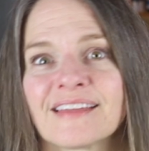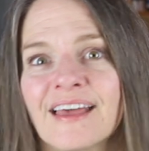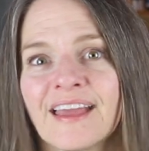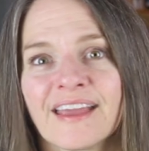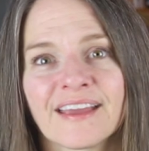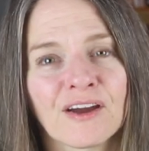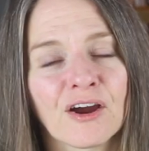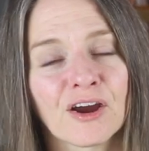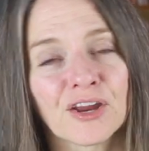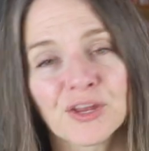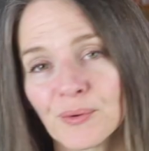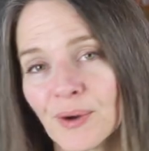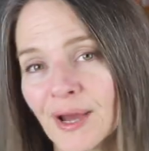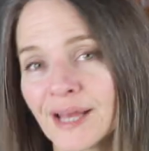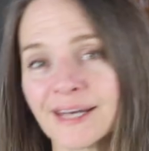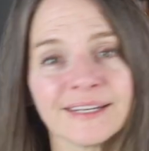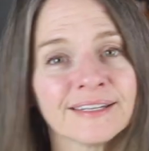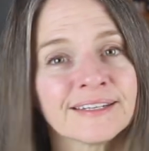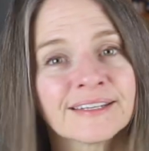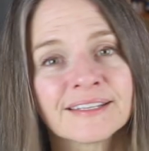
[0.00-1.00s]
Like, are you
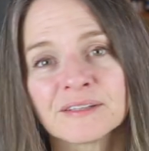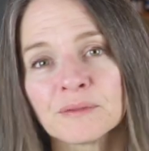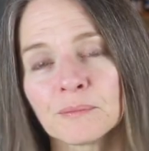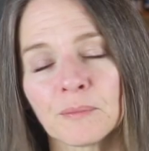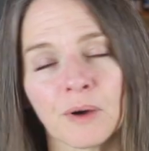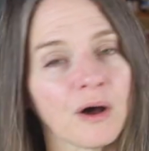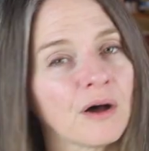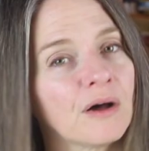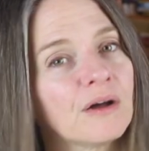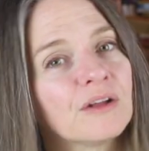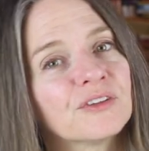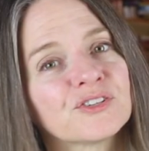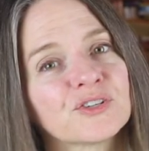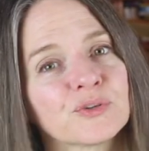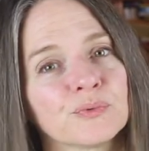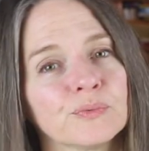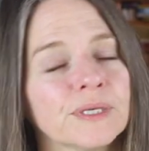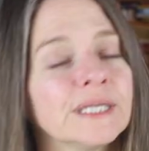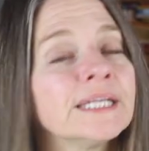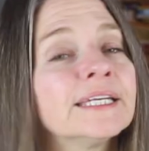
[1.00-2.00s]
unknitting them all
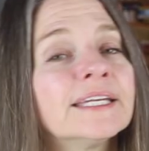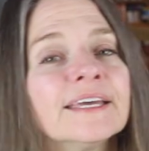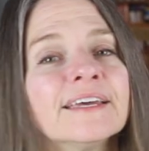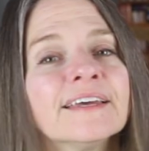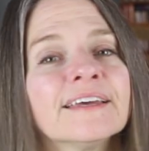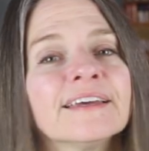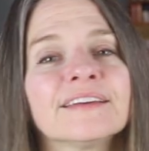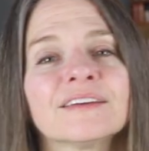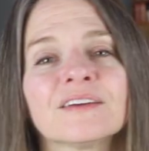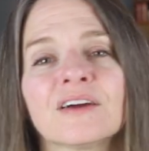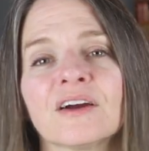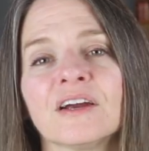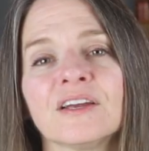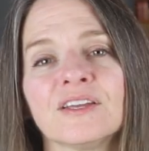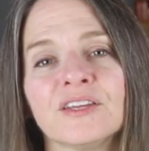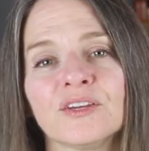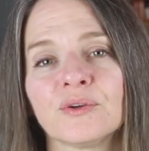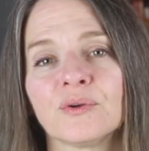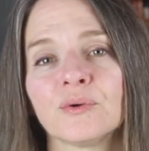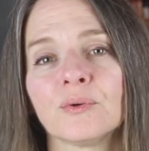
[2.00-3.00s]
to reknit? Are
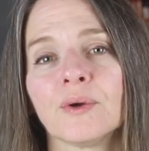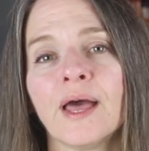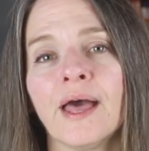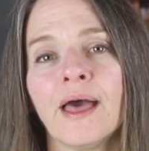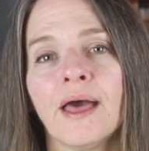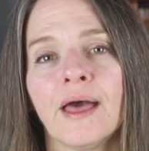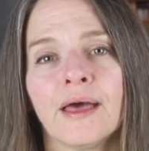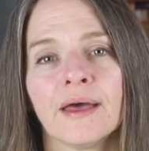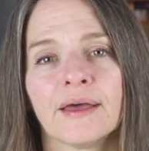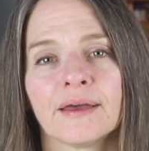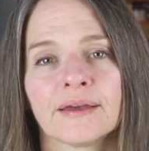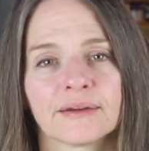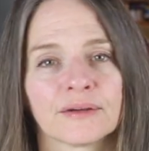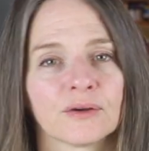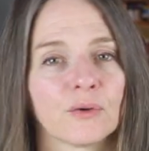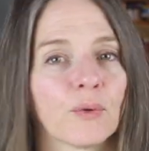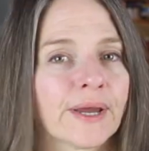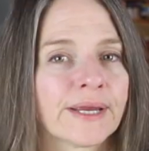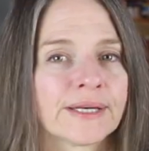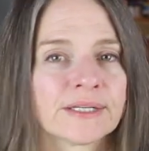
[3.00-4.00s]
you
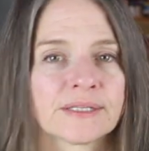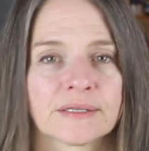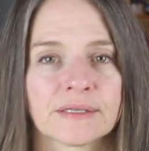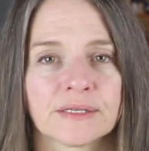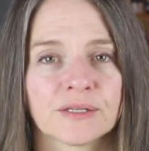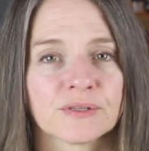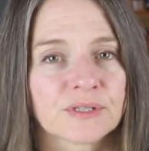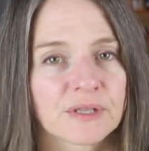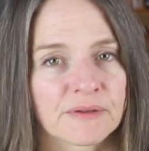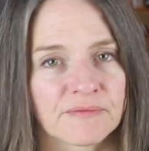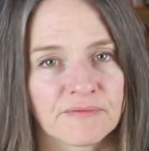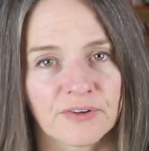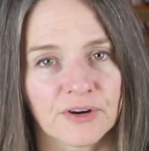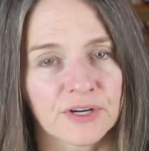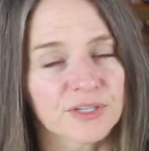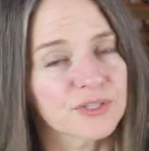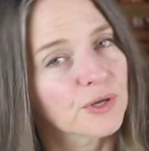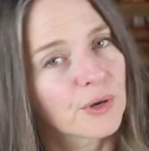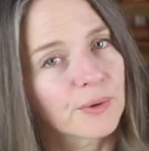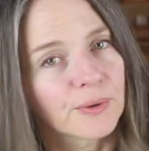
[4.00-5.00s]
going to use them
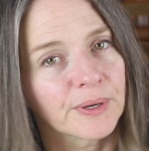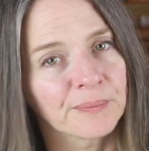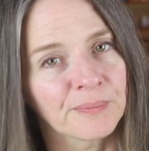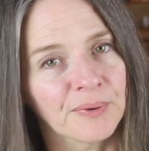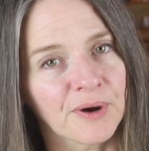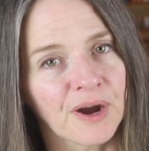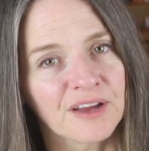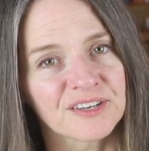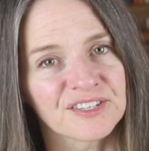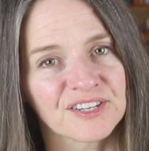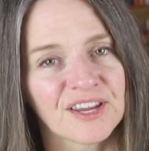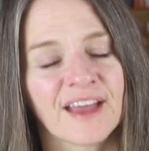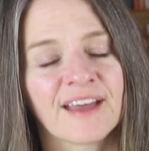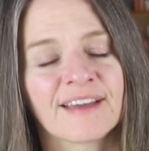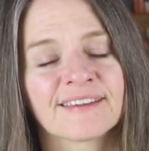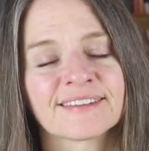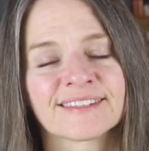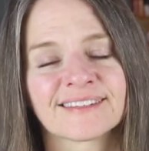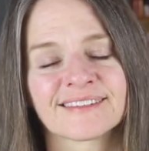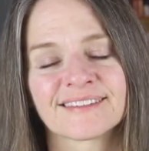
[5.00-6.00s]
for sewing
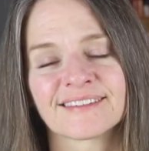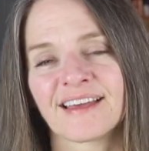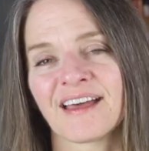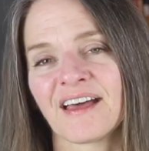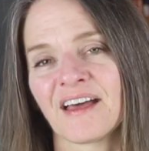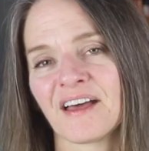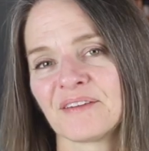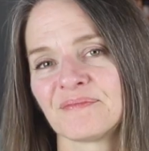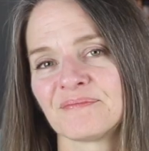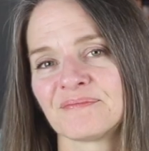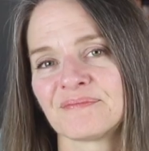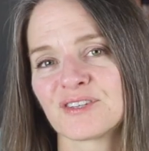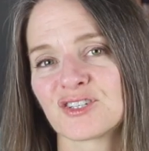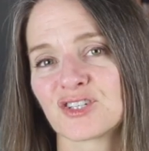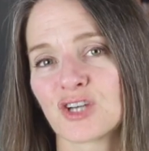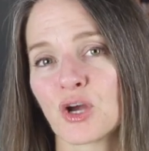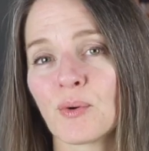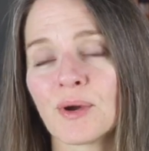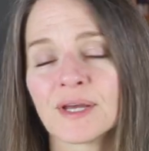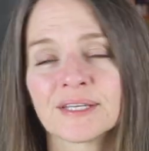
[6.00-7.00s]
projects? Um,
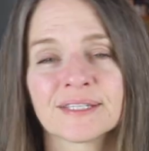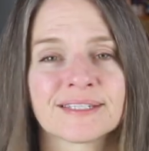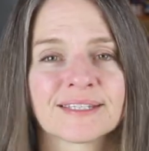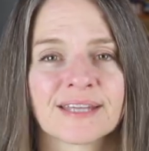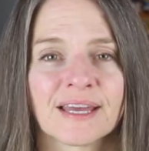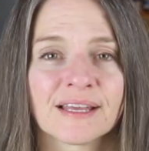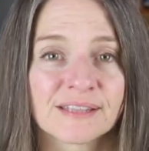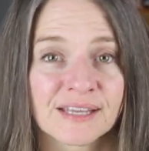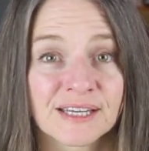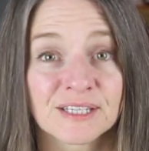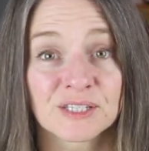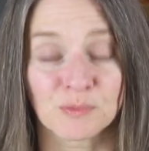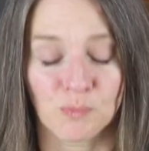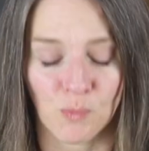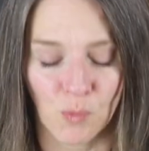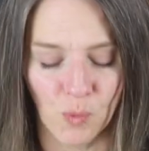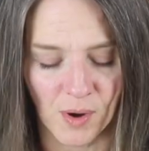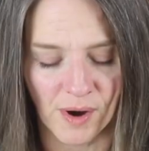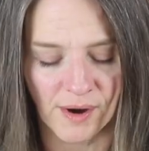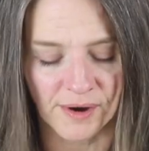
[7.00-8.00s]
show us, tell us
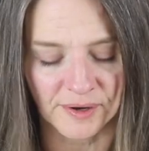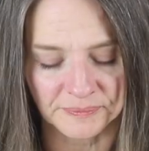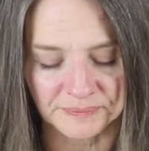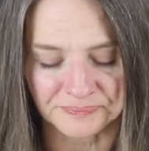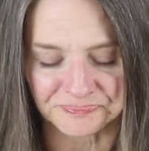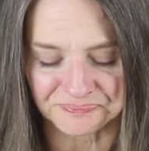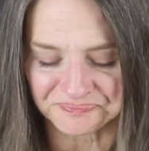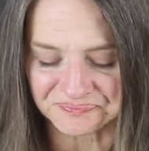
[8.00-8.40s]
more.